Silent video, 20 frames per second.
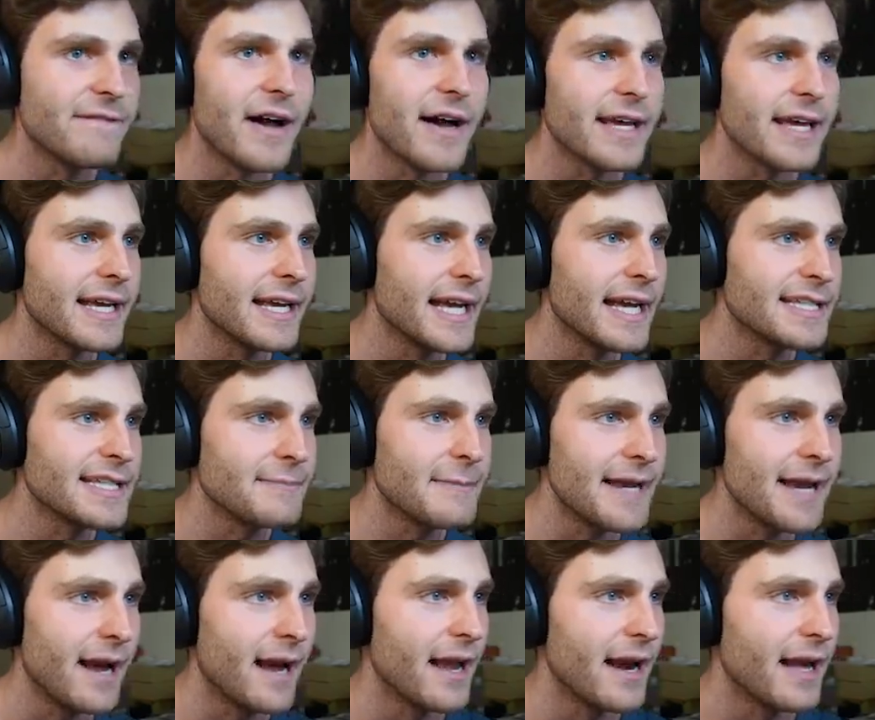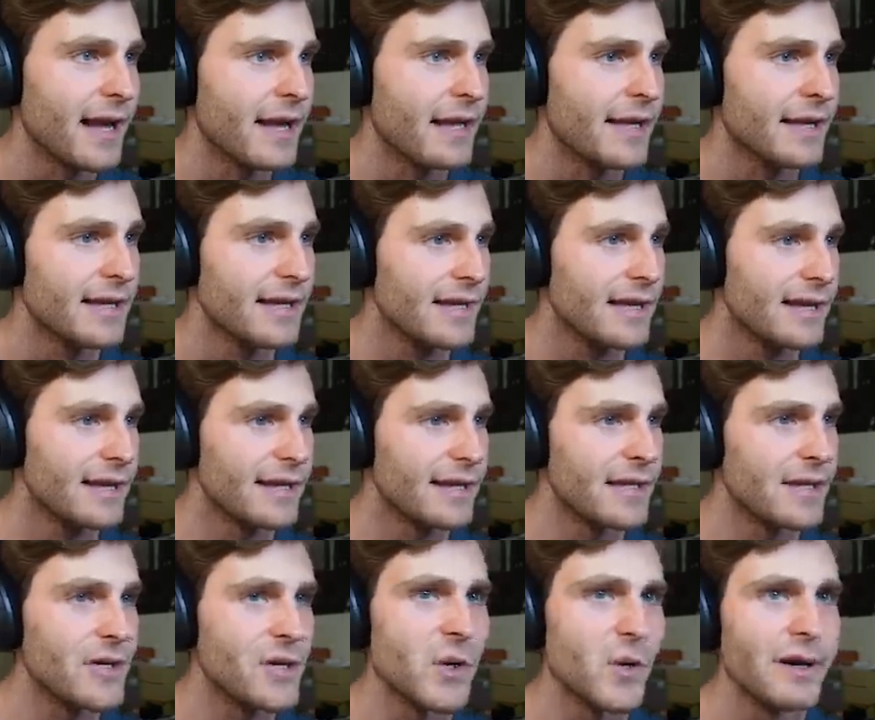fucking gets me harder
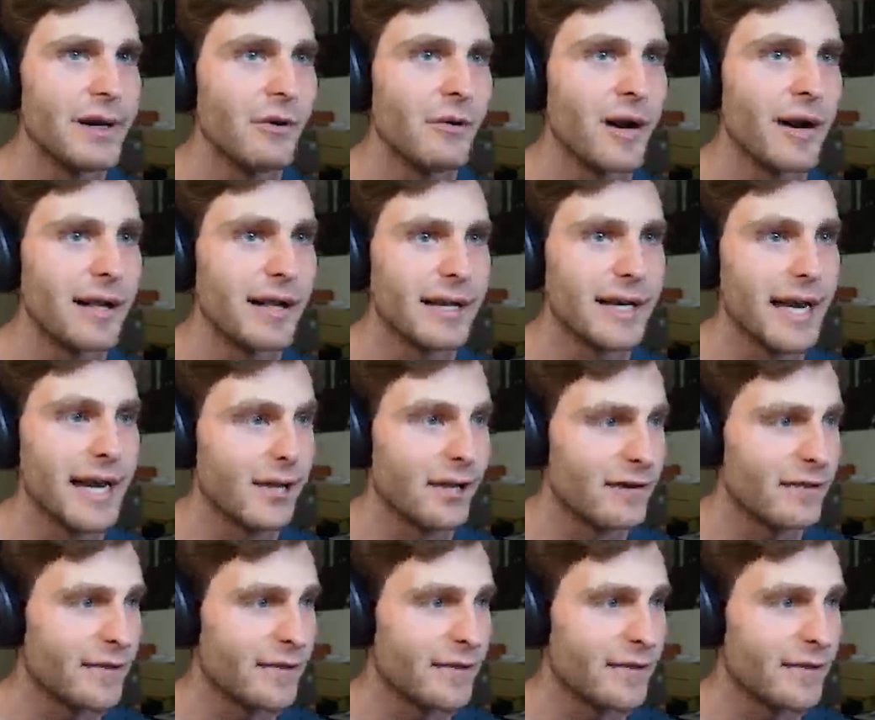than doing well in Halo